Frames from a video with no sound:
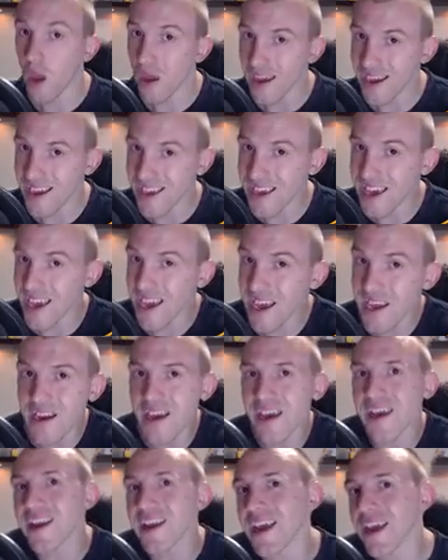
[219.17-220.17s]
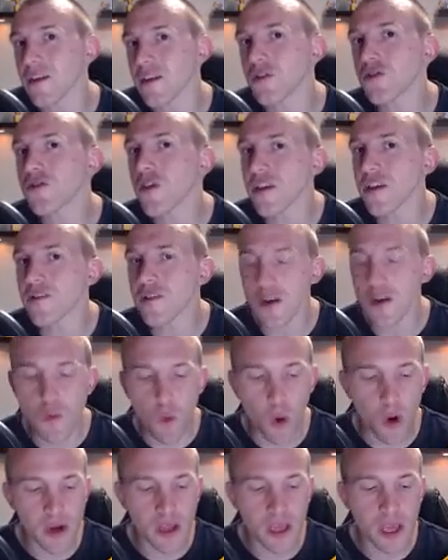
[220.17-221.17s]
Again, an interesting
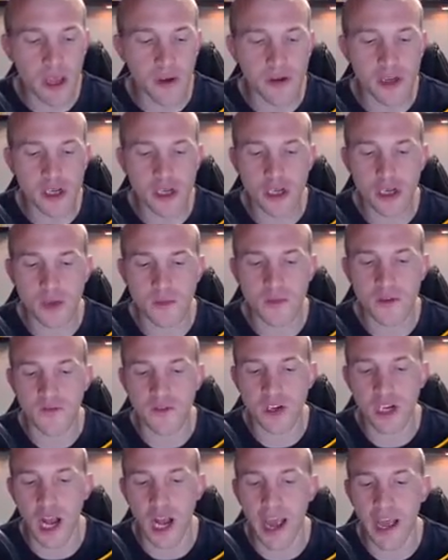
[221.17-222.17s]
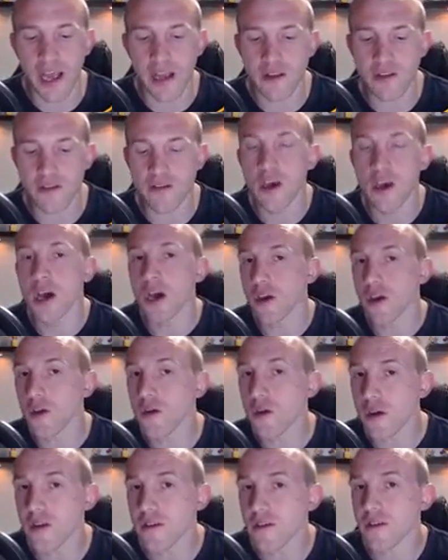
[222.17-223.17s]
one here in terms of giants.
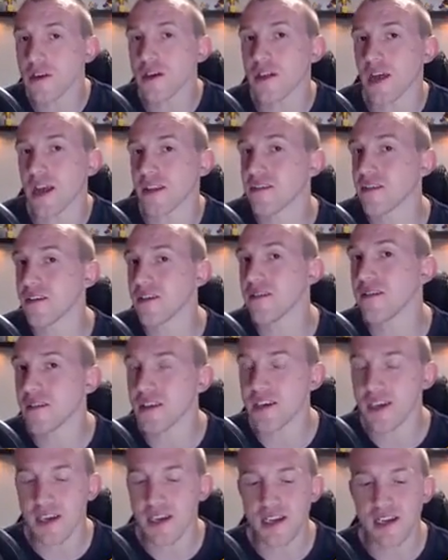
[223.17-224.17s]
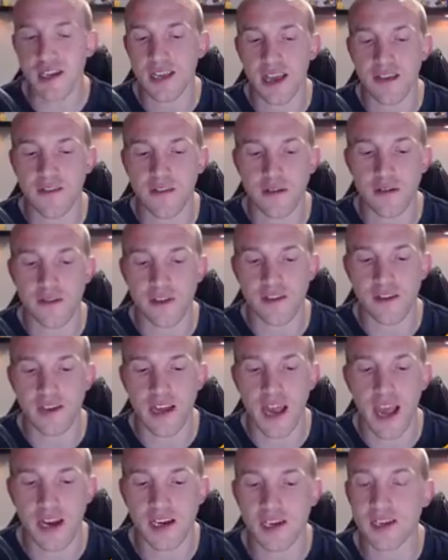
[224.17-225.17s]
You can see that since the Giga Tesla
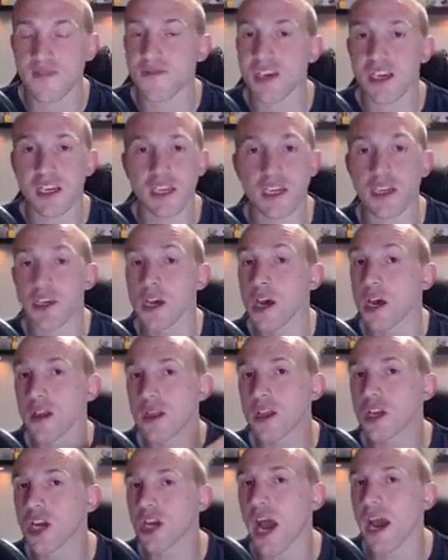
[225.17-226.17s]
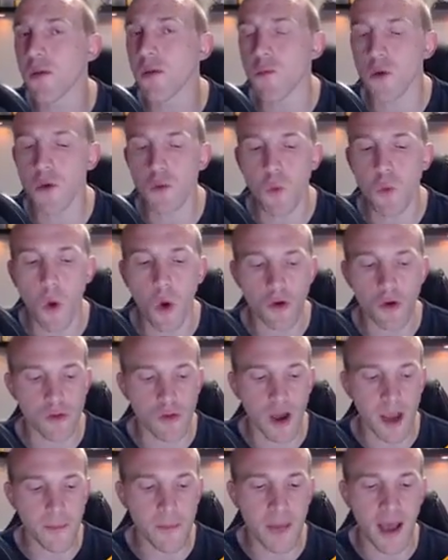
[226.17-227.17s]
isn't activated, the giant will walk
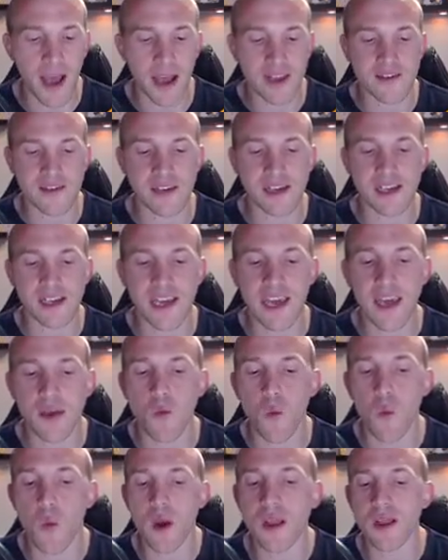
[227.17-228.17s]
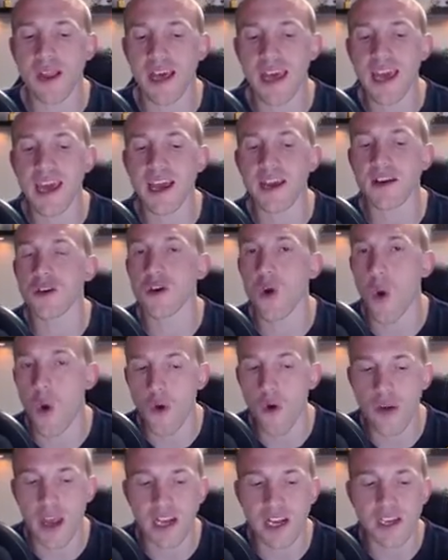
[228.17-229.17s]
right past it. It will
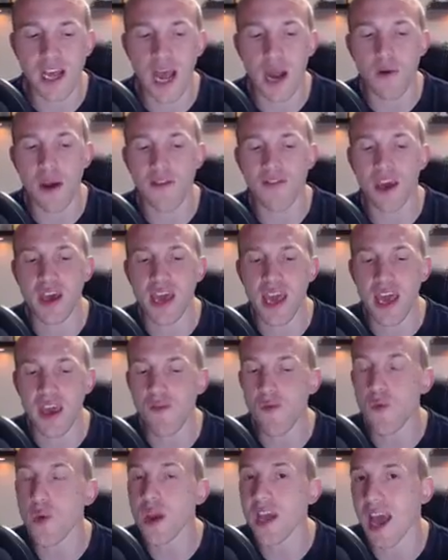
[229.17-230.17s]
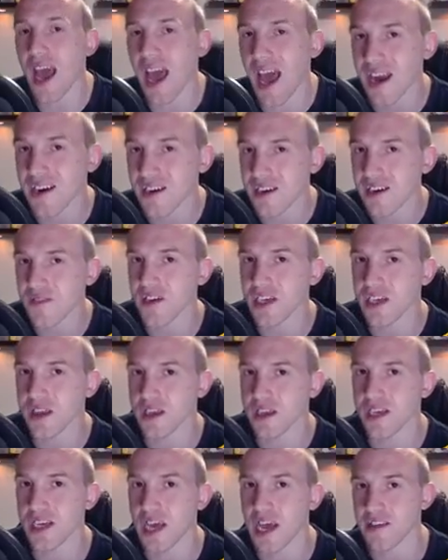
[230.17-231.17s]
ignore it. However, if we activate
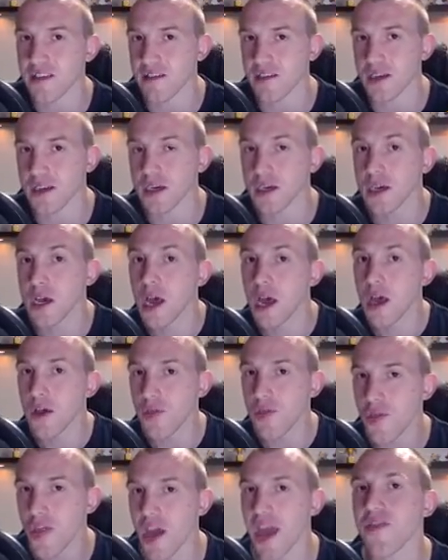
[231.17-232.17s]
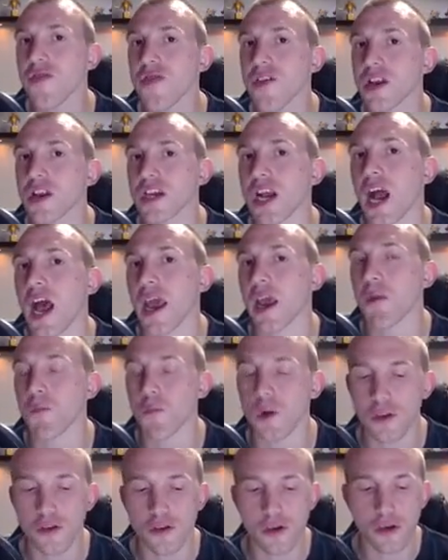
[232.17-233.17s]
the Tesla, then the
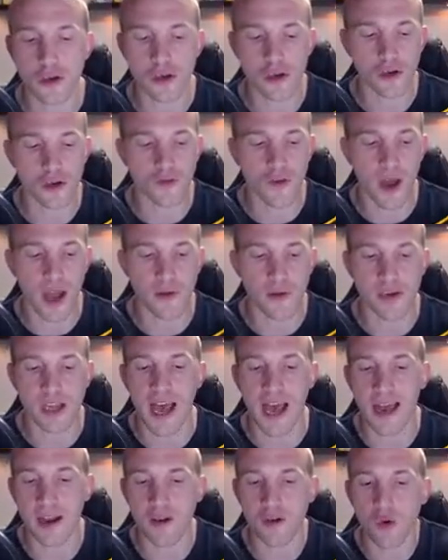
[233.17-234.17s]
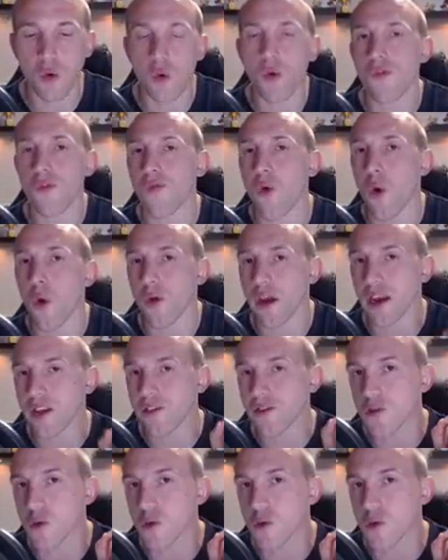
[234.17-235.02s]
giant will turn around and go for it.